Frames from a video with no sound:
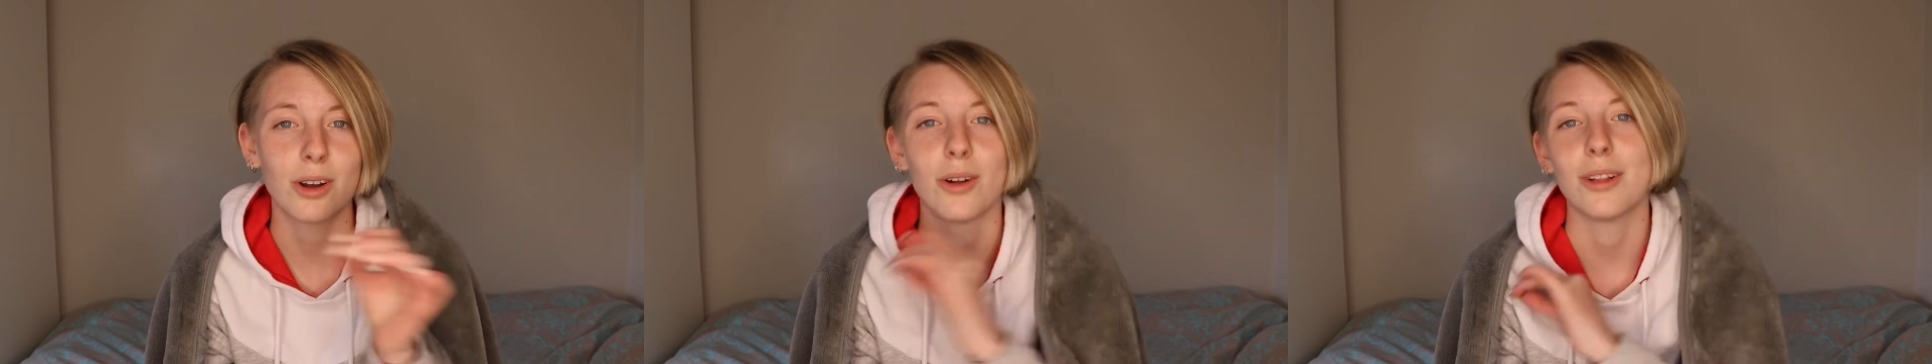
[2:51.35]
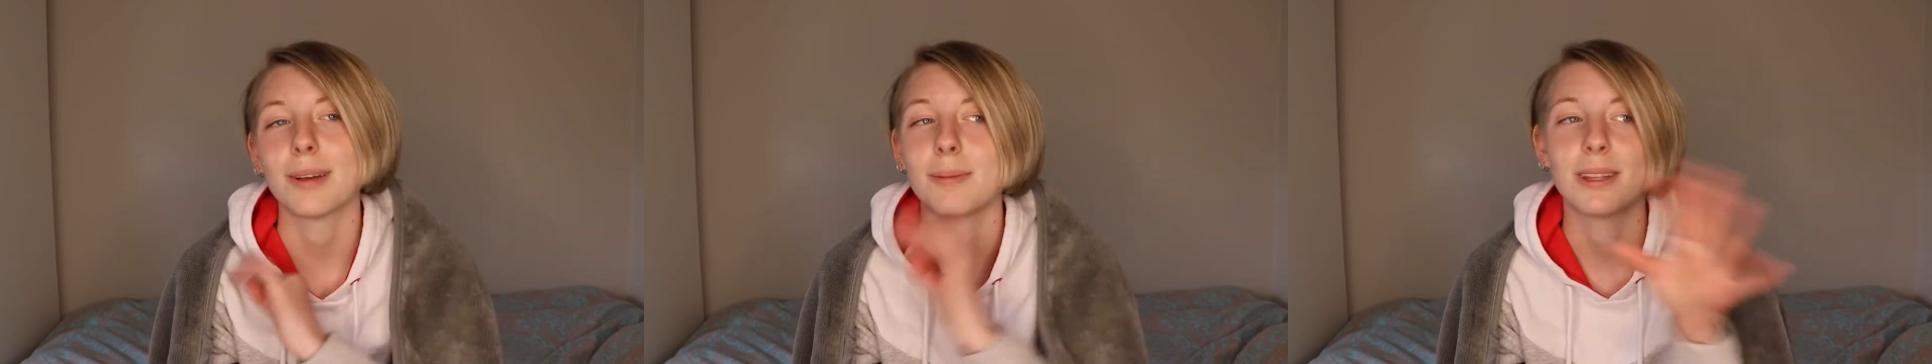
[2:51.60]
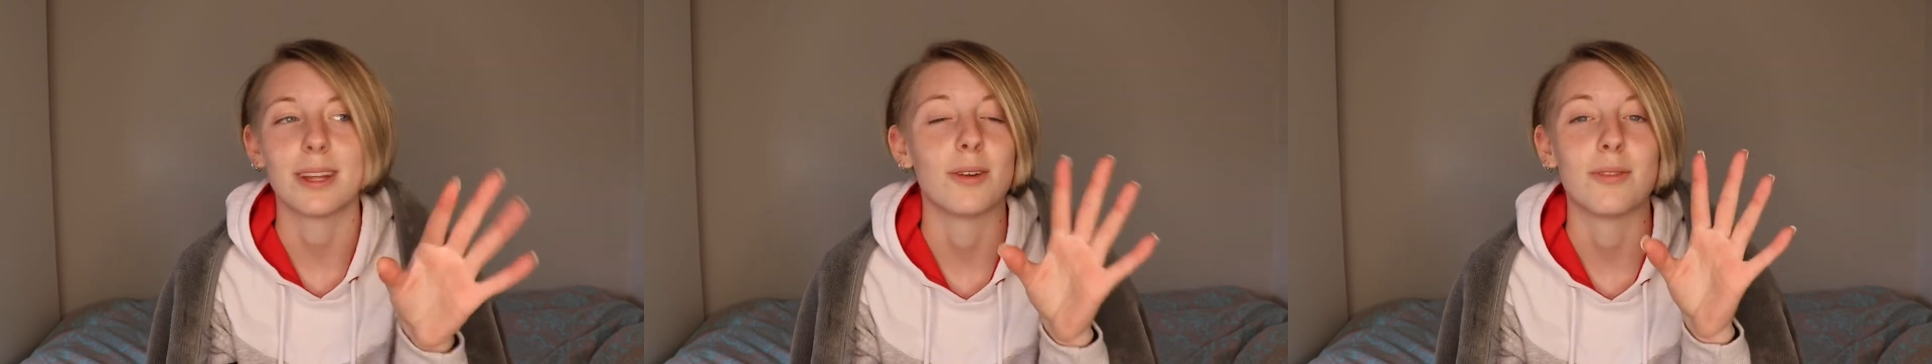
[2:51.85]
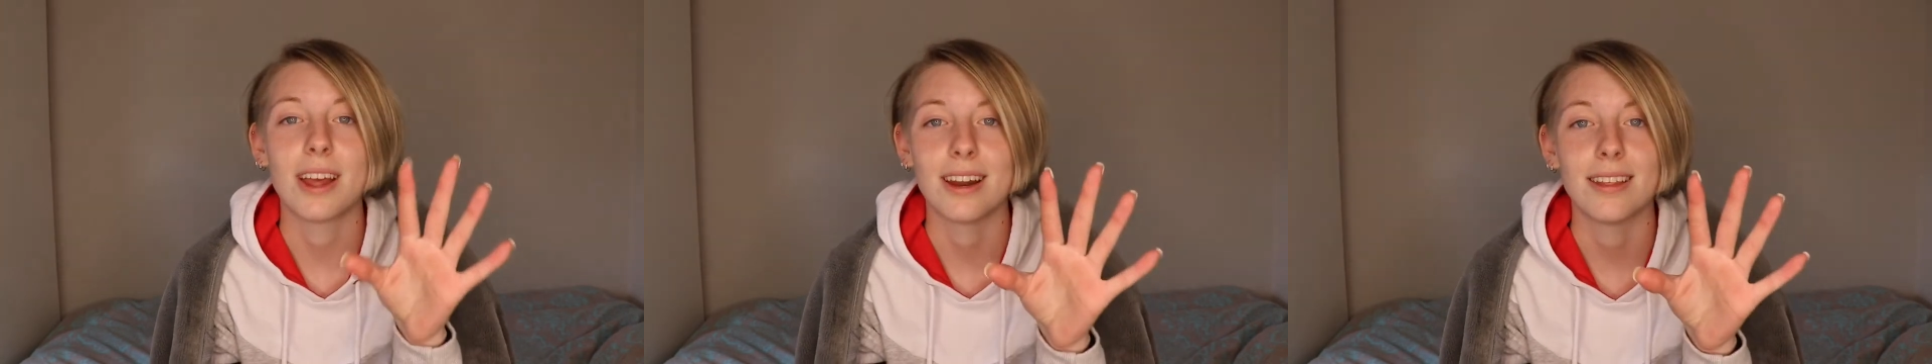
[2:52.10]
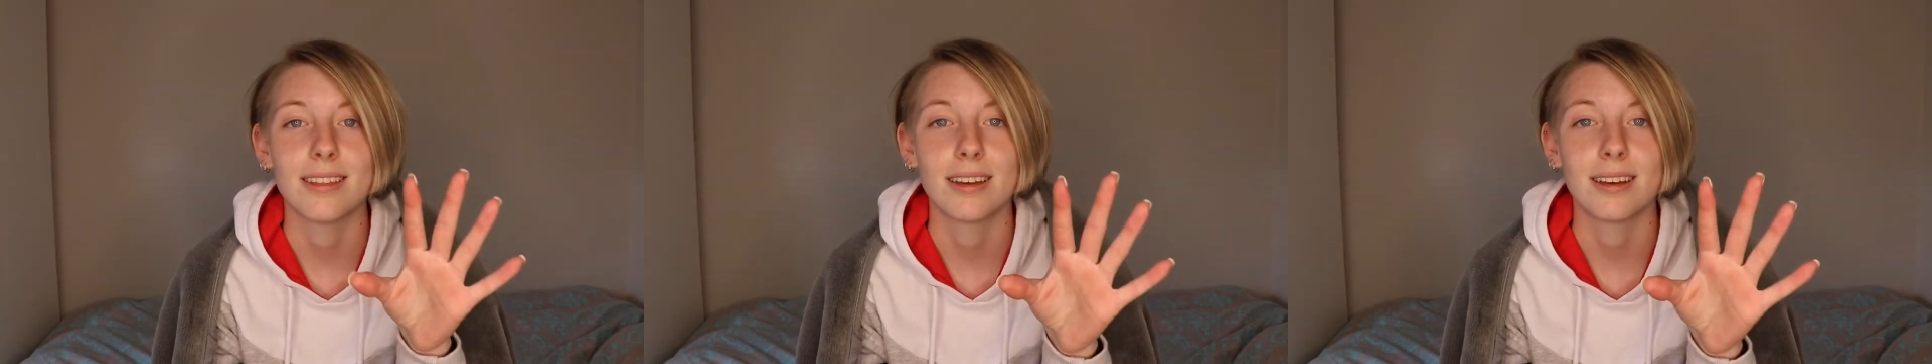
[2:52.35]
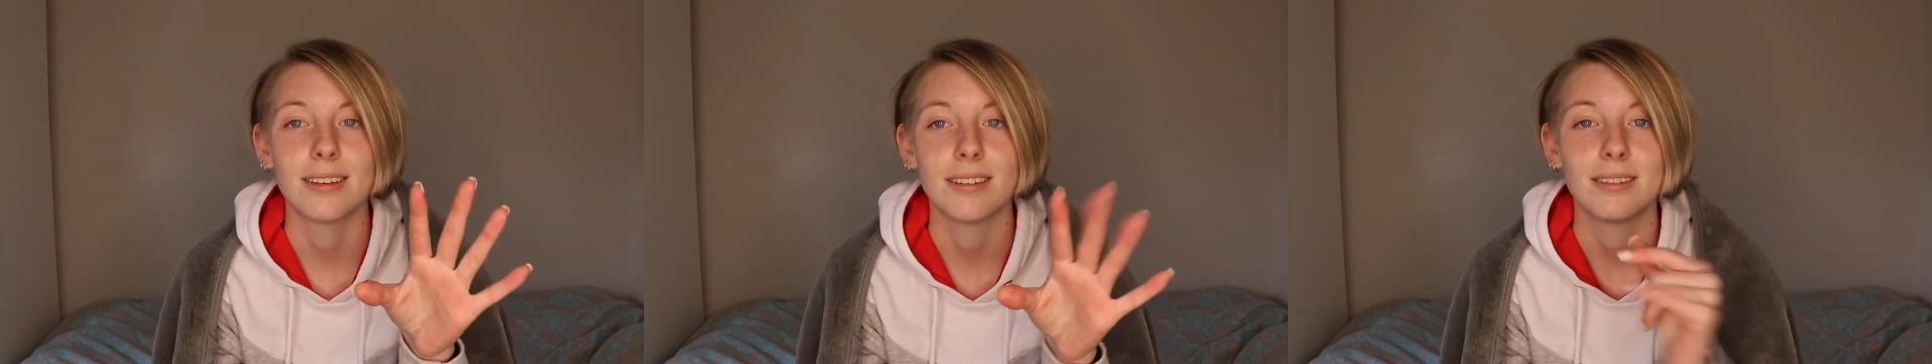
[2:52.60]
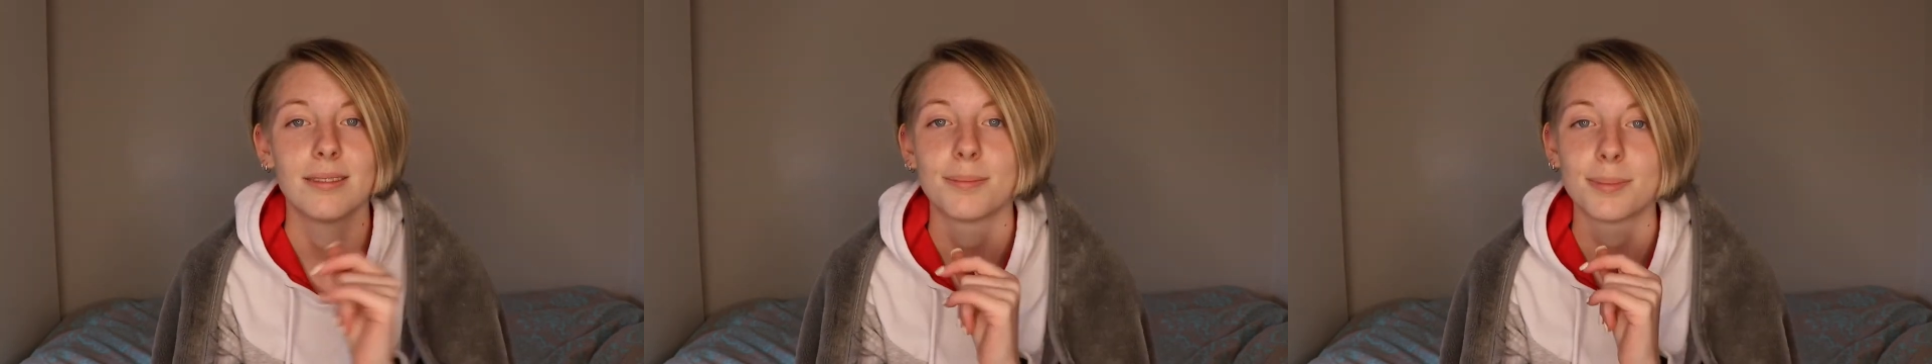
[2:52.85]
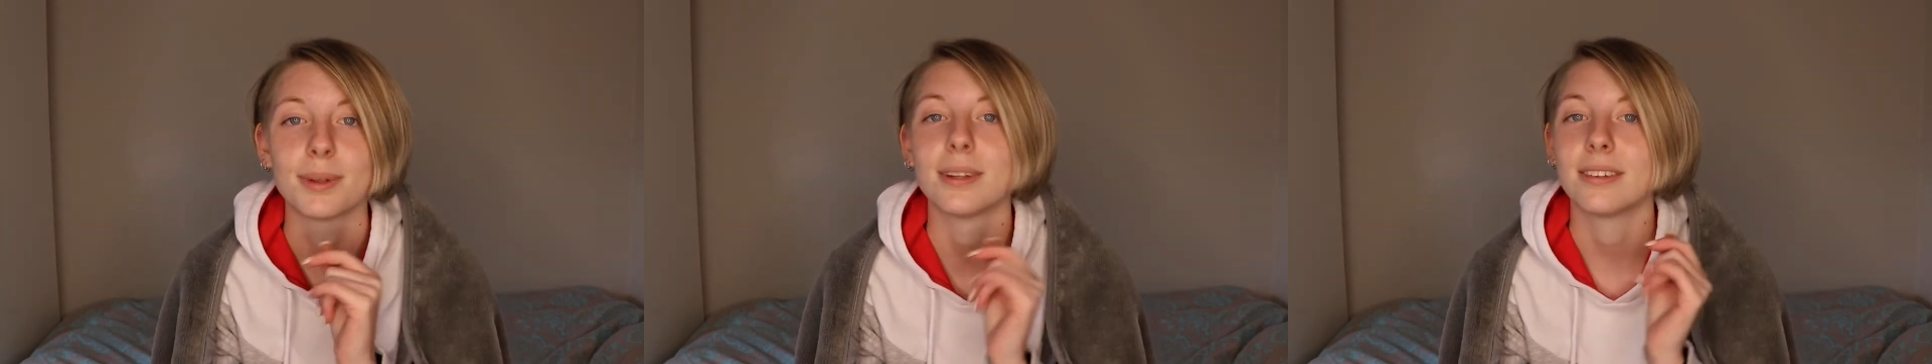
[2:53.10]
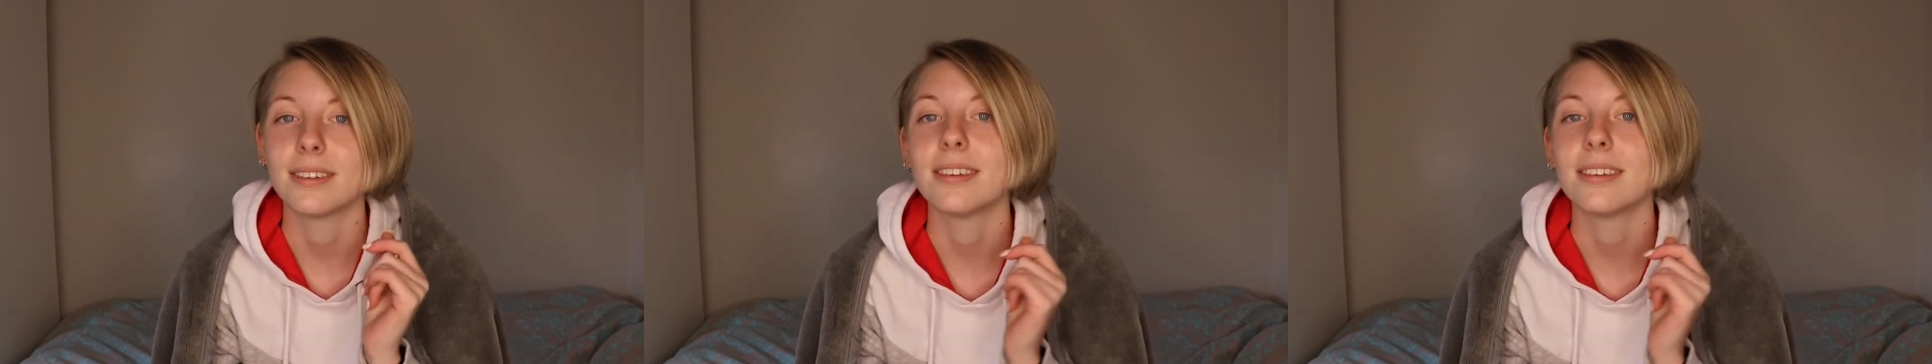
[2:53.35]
I'll like pick that over anything, but